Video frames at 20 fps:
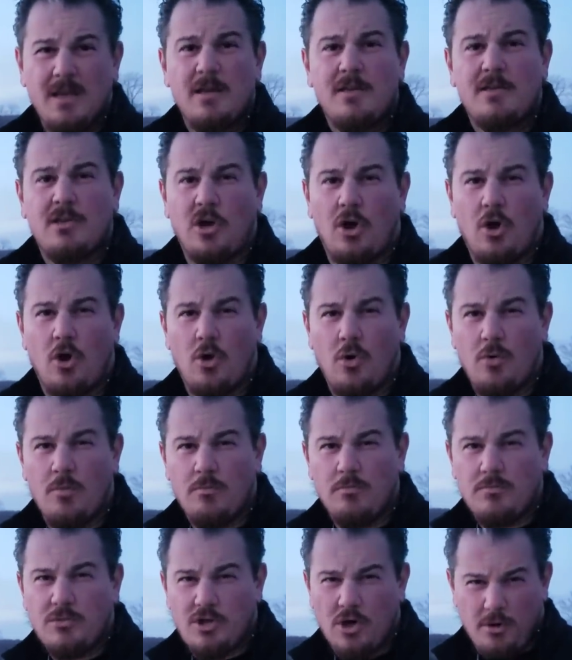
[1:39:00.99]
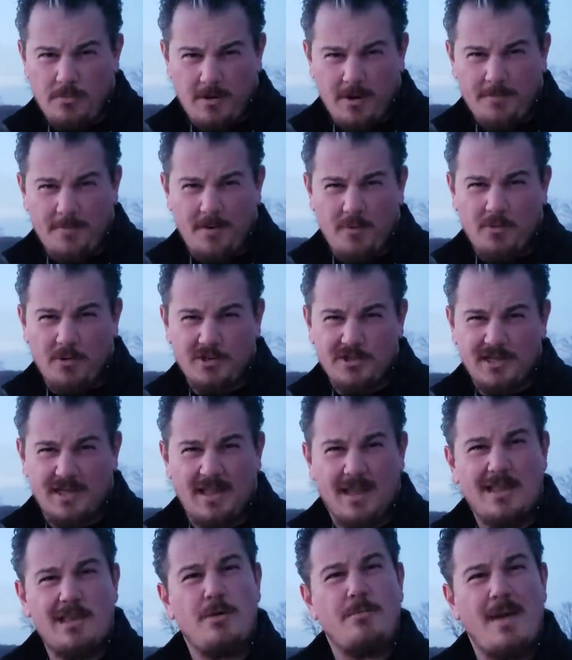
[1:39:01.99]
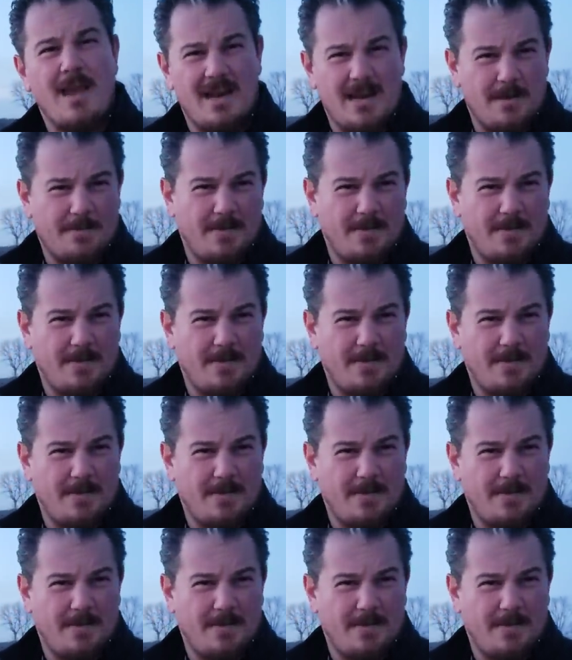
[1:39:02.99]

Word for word: So don't mark my words on that. You may end